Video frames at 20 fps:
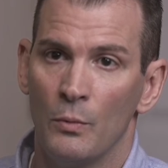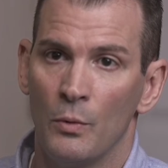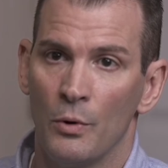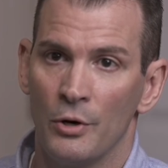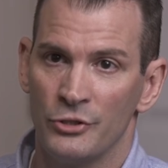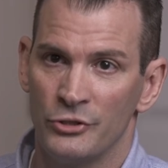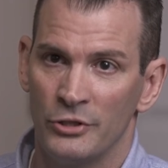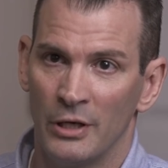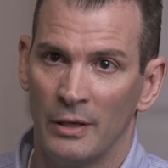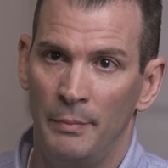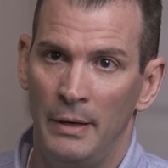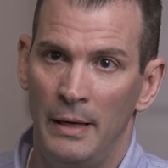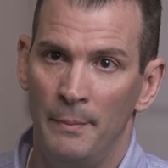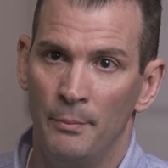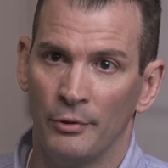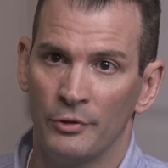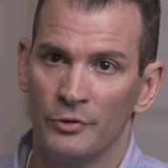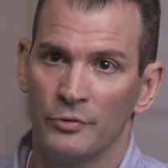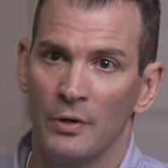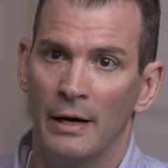We're sick
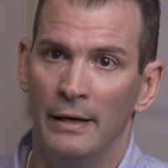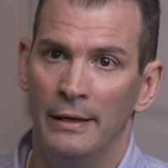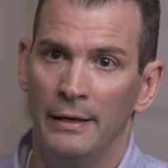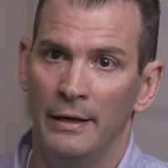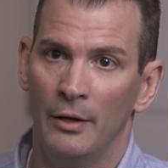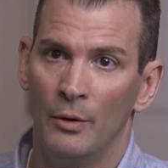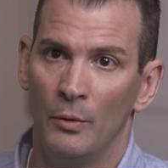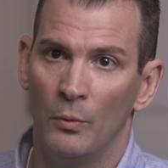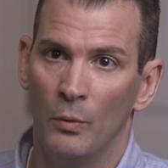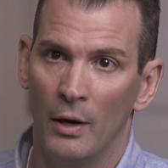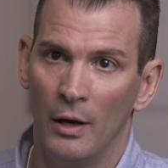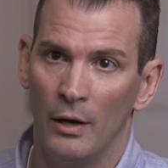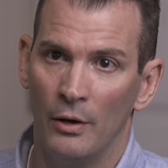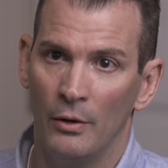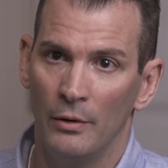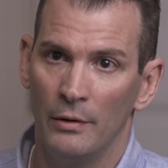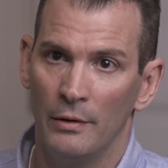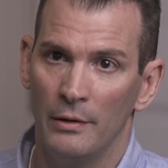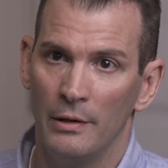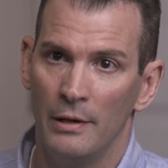people trying to get well.